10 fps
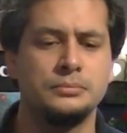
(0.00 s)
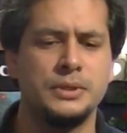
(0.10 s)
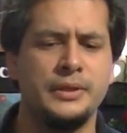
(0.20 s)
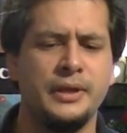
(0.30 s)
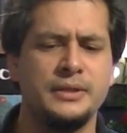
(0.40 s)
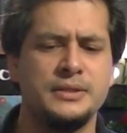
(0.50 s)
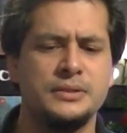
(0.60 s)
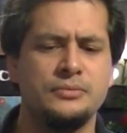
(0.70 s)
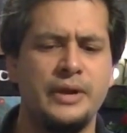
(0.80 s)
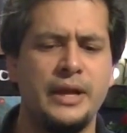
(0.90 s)
I think it's
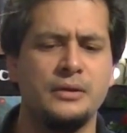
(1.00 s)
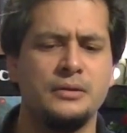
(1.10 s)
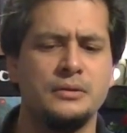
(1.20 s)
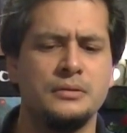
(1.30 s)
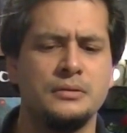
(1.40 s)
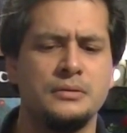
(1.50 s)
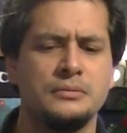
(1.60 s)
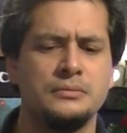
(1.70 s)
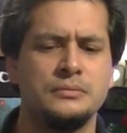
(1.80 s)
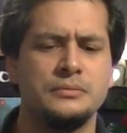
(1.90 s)
a regular
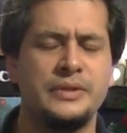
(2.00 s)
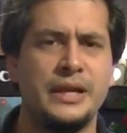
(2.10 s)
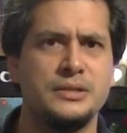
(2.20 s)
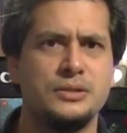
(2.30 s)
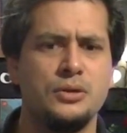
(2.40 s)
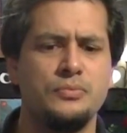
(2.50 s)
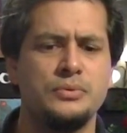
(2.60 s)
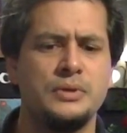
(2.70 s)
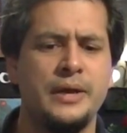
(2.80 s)
telescope.